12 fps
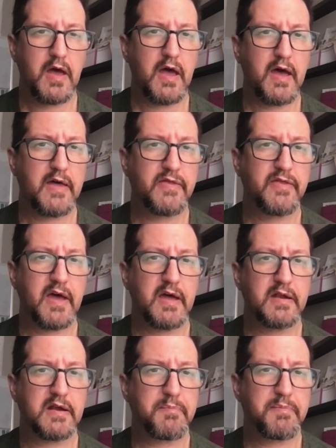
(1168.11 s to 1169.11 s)
And
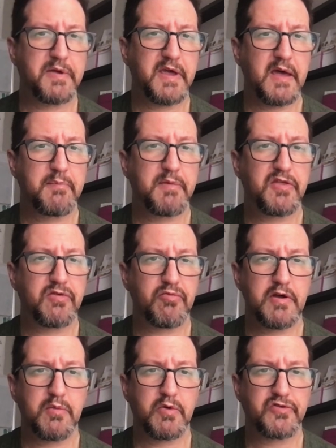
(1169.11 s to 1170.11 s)
then a
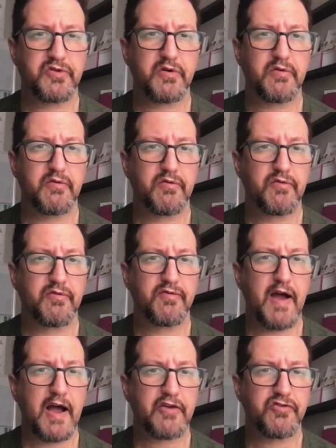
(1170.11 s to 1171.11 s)
PAB3 was the
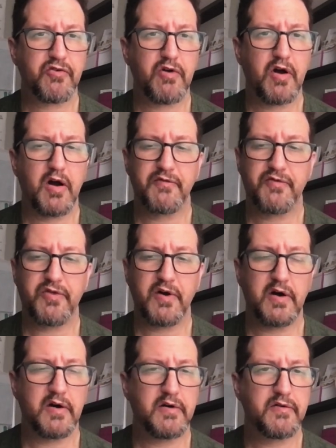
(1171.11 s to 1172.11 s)
fracture of
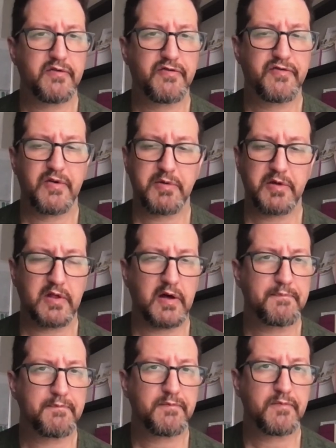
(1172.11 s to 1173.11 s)
the fibula.
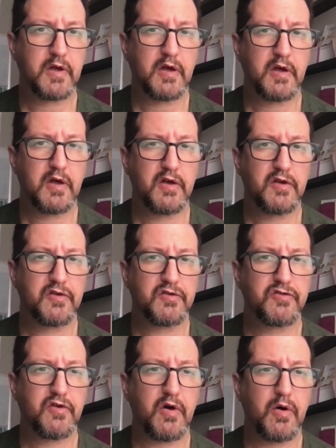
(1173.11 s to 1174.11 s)

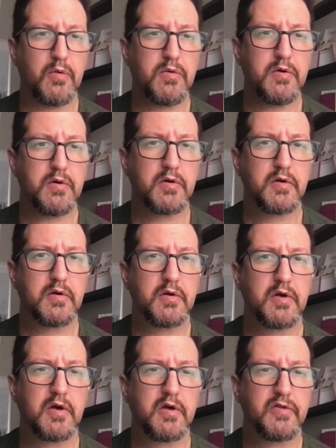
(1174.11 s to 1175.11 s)
So
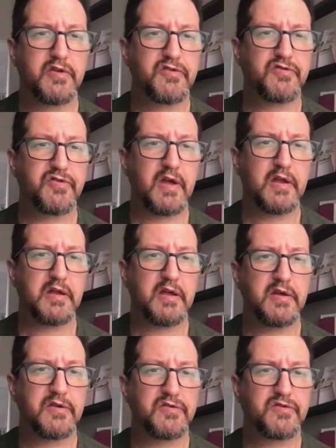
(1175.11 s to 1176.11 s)
this then
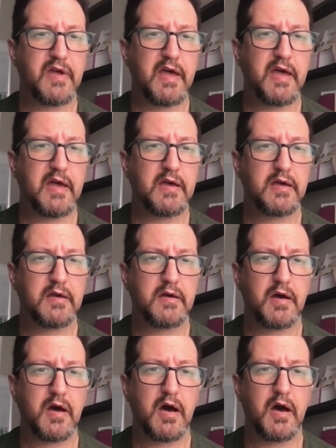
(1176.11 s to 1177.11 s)
is a
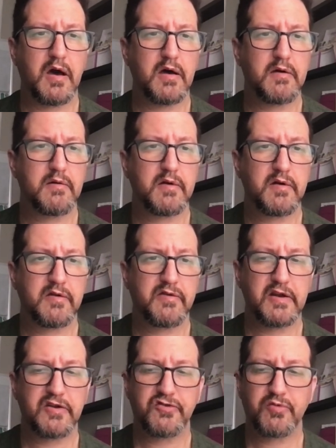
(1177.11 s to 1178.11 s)

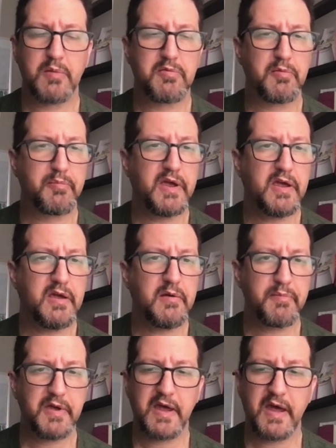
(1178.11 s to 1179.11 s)
Danis-Weber B,
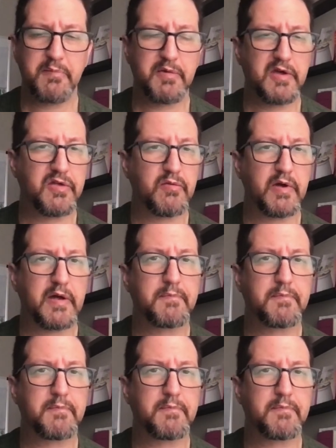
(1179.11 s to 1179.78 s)
PAB3.